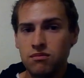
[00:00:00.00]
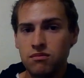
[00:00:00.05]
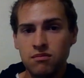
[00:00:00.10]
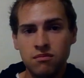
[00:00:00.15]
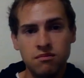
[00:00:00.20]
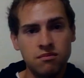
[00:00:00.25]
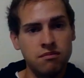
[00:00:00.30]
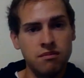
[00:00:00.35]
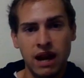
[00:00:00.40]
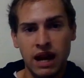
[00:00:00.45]

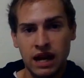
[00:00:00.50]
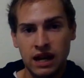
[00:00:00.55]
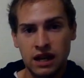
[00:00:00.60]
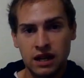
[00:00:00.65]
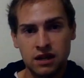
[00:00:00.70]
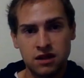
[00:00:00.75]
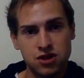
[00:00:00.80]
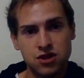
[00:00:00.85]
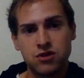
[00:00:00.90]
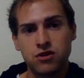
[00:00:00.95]

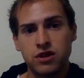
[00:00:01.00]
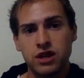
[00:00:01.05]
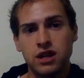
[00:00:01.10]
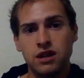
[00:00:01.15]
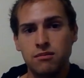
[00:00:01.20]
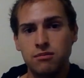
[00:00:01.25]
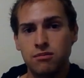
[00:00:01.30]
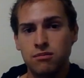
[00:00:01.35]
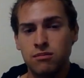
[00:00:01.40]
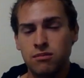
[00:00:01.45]

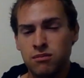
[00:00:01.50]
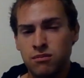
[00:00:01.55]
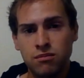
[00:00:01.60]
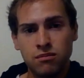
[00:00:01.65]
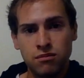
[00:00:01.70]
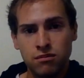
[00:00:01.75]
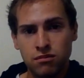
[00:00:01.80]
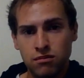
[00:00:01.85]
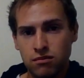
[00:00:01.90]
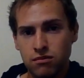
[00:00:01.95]
mainstream
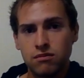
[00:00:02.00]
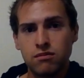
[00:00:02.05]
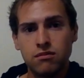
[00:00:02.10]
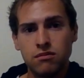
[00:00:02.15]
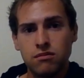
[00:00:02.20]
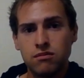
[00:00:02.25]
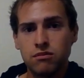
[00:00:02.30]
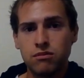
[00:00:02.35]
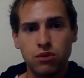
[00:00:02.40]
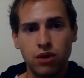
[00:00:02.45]

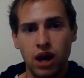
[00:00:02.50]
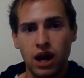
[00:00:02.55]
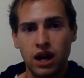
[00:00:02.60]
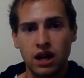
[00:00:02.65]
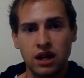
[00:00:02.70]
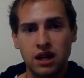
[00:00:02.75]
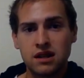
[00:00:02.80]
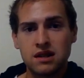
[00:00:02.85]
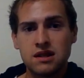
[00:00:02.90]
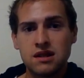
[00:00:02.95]

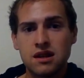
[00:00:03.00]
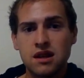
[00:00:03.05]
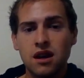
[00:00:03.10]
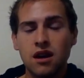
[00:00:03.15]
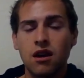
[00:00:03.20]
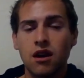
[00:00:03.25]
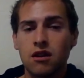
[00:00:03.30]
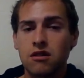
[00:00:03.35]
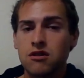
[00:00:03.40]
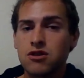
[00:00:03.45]
products
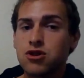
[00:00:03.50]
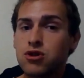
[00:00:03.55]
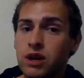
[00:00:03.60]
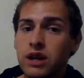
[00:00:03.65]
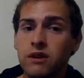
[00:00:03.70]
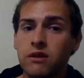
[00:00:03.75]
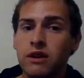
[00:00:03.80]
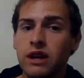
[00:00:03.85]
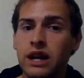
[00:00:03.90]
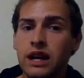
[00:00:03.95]
are
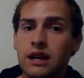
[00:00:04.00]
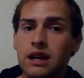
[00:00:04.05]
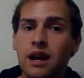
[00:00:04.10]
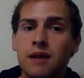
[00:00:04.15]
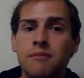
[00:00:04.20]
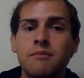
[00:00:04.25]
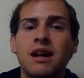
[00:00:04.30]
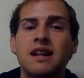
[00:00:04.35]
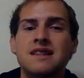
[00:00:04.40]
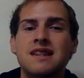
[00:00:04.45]
triggering it.
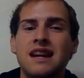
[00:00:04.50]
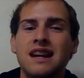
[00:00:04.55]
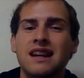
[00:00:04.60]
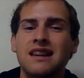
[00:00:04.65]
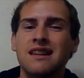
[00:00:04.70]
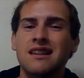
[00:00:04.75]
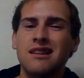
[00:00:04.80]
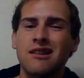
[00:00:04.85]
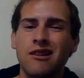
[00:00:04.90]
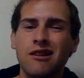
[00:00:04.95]
I'm not saying
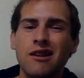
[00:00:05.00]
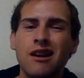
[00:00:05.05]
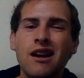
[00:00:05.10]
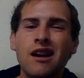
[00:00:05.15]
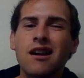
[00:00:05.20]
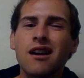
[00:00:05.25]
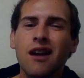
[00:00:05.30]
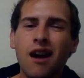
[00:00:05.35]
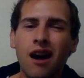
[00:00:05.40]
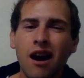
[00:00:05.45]
that they're
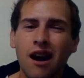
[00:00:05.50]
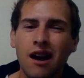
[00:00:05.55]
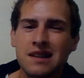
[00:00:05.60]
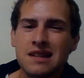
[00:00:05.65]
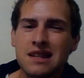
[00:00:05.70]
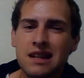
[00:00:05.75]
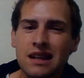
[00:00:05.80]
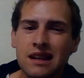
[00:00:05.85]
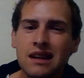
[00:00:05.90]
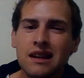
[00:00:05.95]

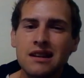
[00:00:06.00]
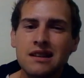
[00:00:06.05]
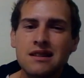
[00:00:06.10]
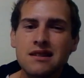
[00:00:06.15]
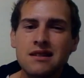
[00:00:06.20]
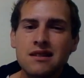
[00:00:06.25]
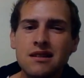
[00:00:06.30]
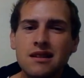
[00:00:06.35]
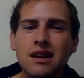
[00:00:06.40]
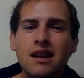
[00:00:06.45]
causing
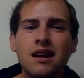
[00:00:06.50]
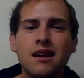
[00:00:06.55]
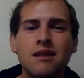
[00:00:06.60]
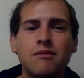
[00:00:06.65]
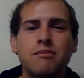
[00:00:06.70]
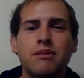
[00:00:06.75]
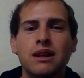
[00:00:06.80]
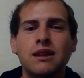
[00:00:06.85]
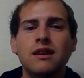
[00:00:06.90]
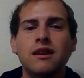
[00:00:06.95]
it,
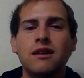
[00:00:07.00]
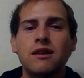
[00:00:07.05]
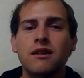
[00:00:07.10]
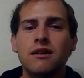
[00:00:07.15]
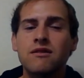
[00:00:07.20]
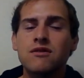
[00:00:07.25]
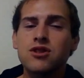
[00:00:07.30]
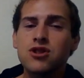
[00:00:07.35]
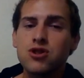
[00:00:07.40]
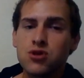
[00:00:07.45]
but they're
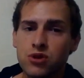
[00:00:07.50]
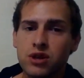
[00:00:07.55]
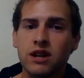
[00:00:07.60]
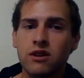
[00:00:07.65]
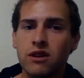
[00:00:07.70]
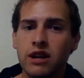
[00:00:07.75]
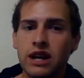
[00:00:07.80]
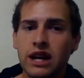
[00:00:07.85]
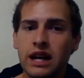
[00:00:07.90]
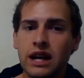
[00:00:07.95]

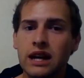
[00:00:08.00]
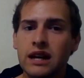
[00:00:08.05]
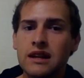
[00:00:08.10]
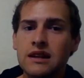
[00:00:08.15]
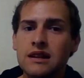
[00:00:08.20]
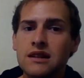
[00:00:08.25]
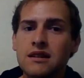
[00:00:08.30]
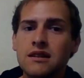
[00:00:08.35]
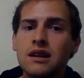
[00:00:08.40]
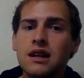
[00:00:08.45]
triggering
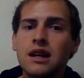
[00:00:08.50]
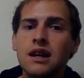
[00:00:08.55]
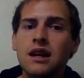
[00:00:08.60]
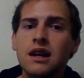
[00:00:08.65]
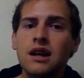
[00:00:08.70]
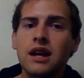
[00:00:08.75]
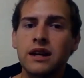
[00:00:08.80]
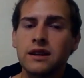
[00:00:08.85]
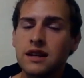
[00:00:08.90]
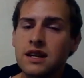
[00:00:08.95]
it.
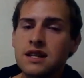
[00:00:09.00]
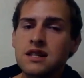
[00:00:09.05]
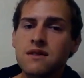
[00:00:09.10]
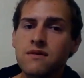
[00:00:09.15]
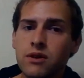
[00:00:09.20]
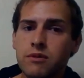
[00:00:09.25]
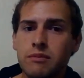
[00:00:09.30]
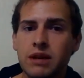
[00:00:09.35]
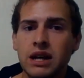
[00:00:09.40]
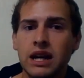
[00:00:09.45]
At least
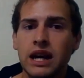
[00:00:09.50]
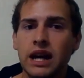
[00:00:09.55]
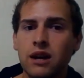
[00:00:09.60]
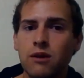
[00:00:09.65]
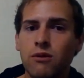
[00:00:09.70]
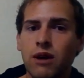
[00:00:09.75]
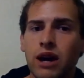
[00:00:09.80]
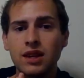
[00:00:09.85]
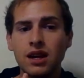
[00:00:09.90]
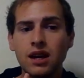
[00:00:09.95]
for me
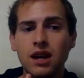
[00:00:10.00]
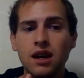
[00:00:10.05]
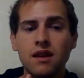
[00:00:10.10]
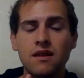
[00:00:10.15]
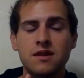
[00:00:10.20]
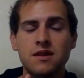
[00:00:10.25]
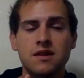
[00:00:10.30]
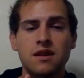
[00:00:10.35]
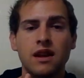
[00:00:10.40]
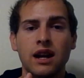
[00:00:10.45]
anyway.
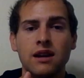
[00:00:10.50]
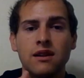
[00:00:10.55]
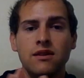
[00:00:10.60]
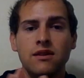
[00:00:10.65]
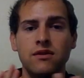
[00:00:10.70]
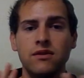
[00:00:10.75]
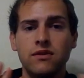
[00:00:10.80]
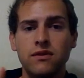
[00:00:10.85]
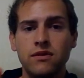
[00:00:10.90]
There's a lot of